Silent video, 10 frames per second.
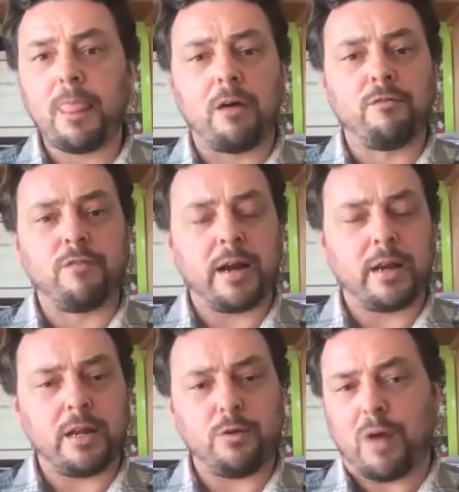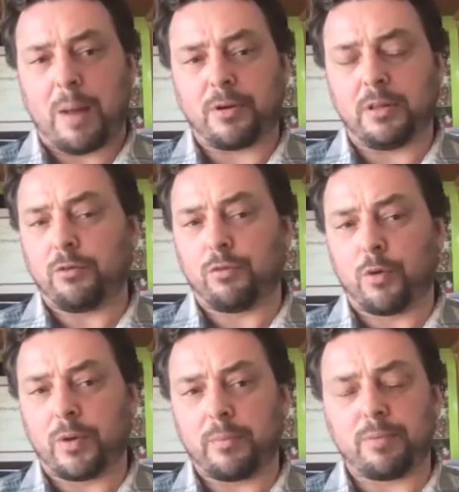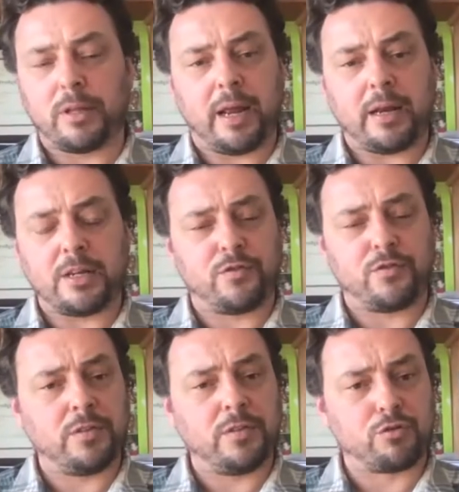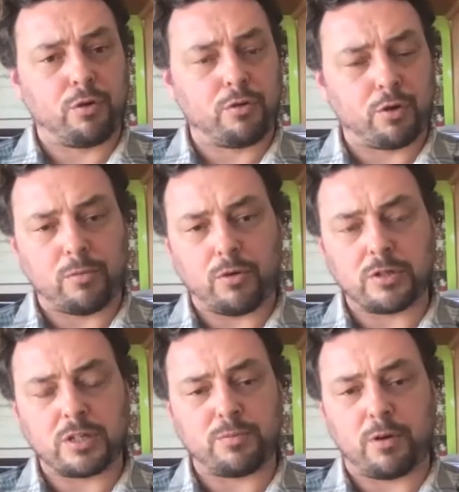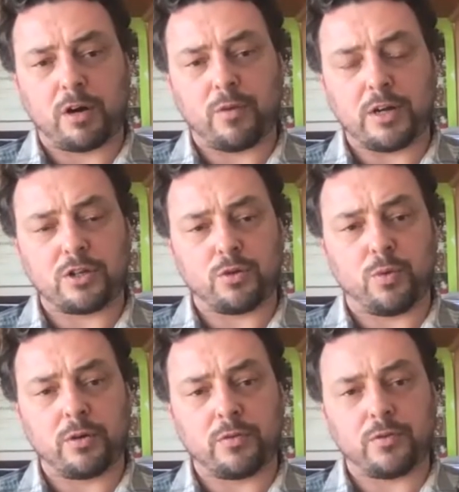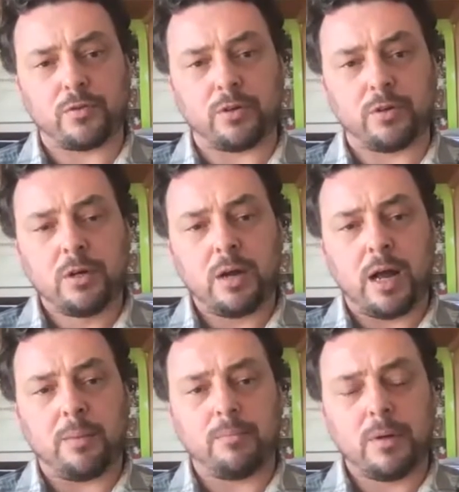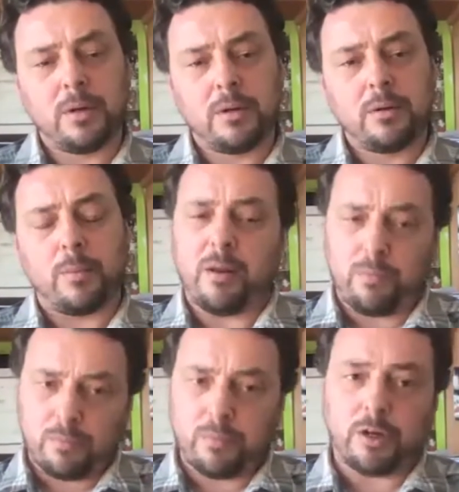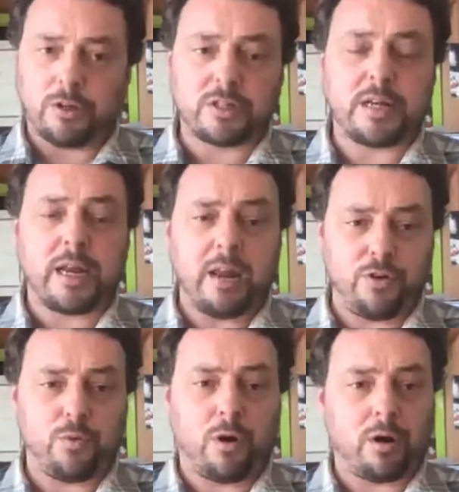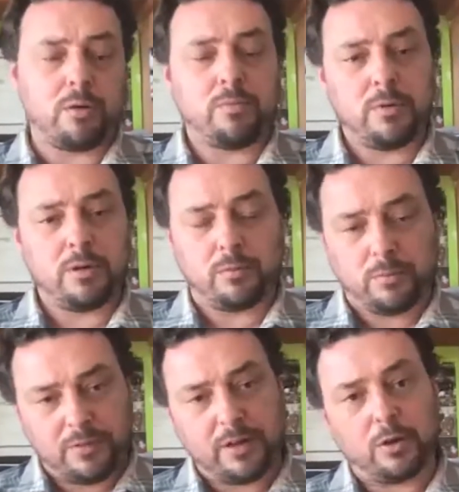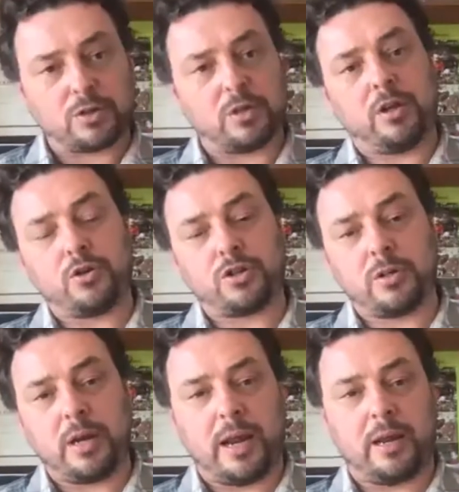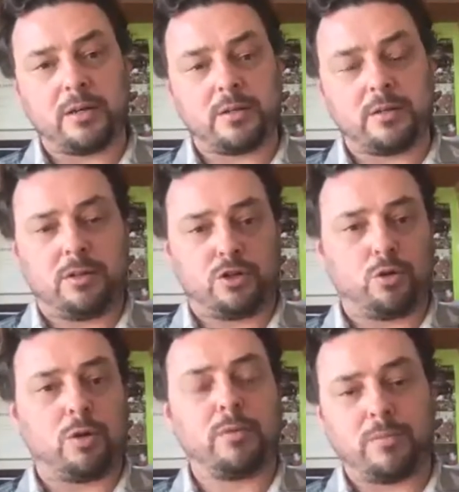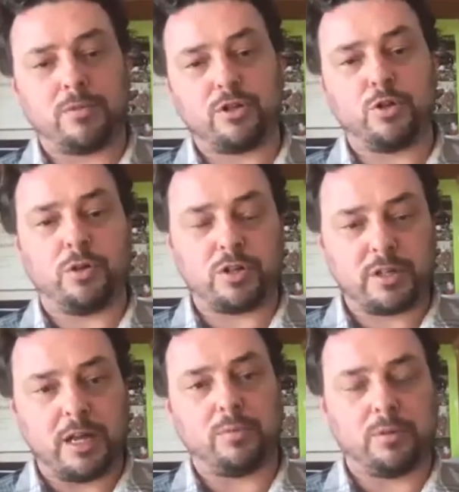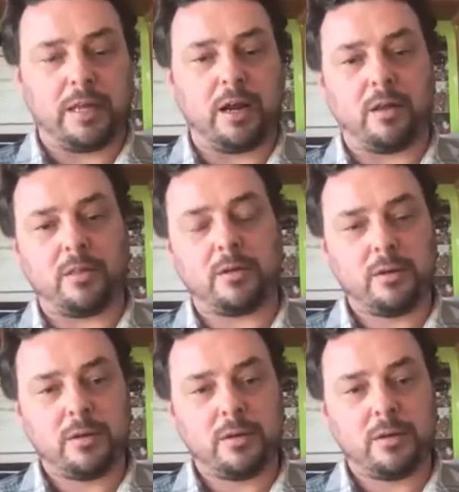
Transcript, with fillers: a viney, rapidly growing plant. It's full of these growth hormones, as part of why it's so wonderful. Um, I mean, it, I'll just say if you are living close to the ocean and the storm comes through and there's kelp laying on the